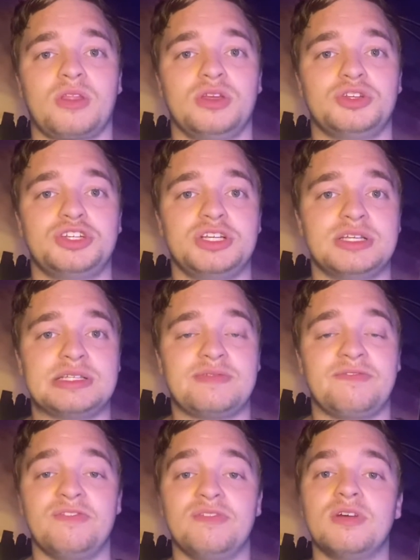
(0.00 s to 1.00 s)
She's
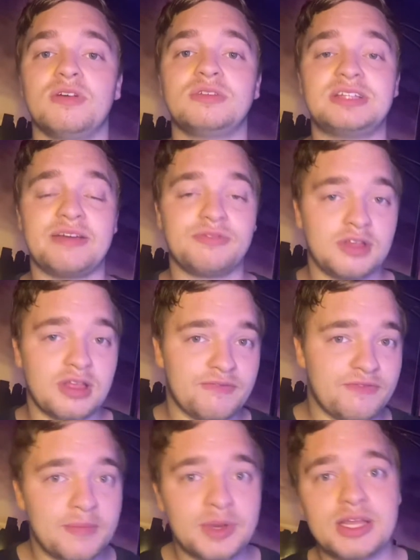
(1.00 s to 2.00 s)
definitely a
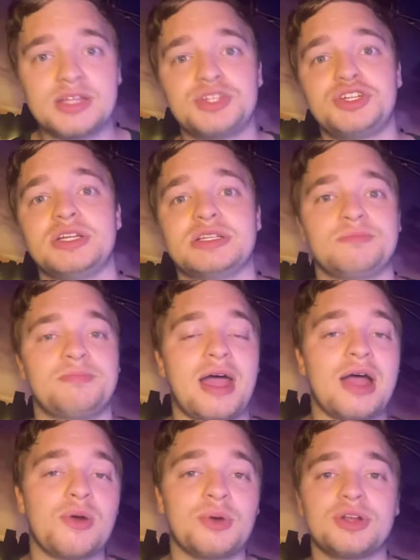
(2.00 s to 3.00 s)
feminist. She's
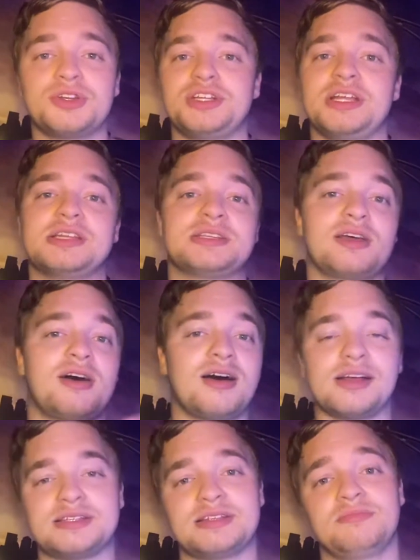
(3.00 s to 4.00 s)
empowered. She is
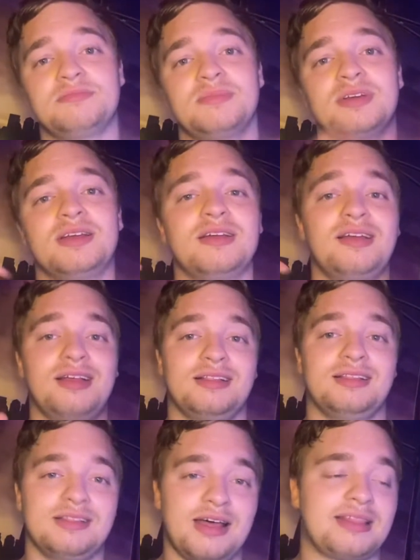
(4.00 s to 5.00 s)
awesome.
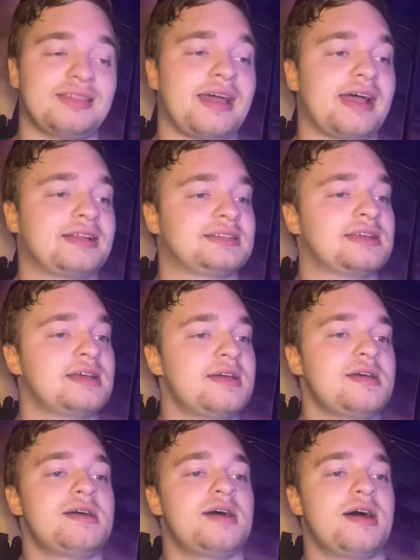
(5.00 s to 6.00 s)
Like that.
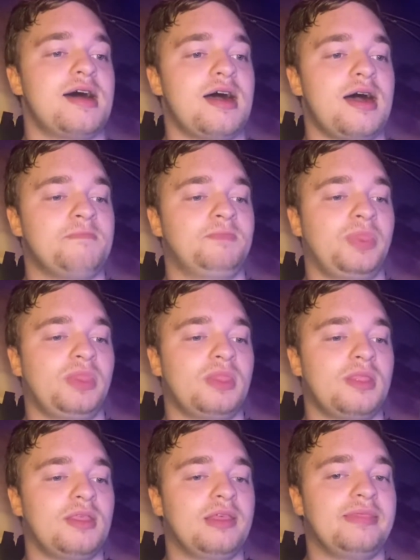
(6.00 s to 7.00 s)

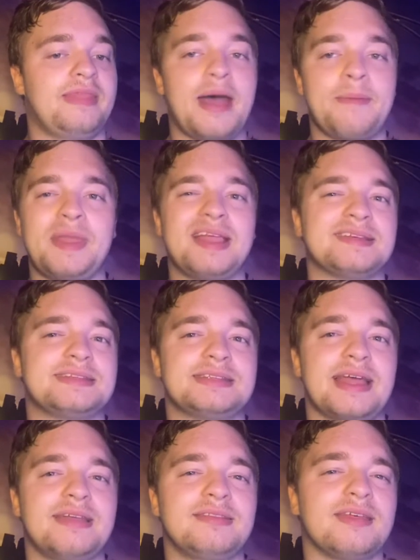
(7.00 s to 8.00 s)
That being
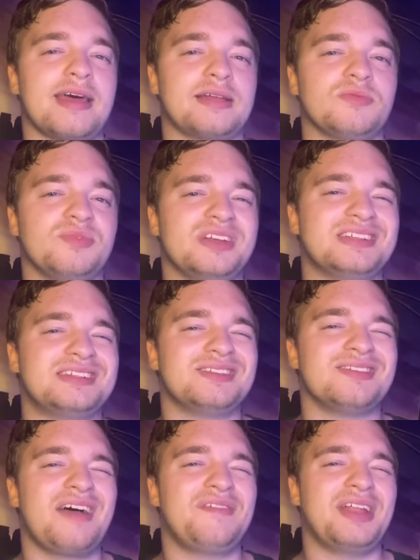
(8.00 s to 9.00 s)
said, like, we still
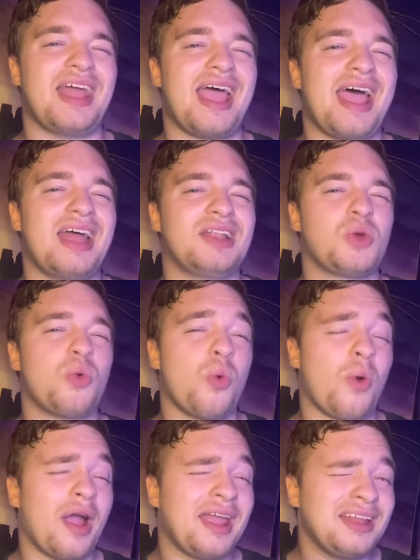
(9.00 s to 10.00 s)
haven't had
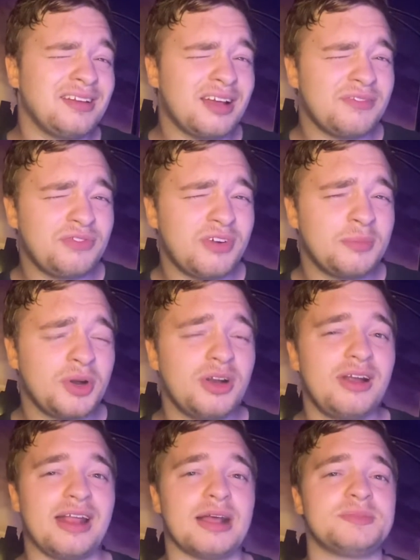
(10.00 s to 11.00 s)
quite enough from her,
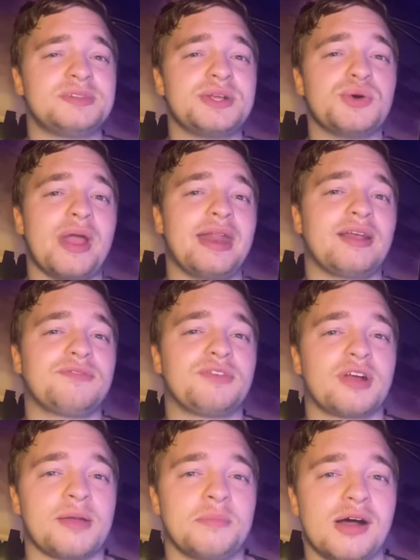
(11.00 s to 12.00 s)
and I'm still waiting for
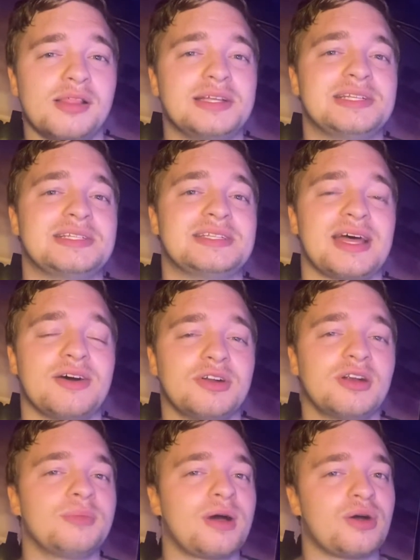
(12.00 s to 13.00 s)
Kamala to tell
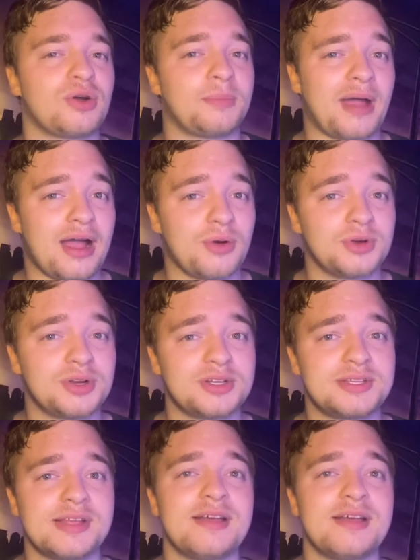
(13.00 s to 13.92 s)
her about her powers,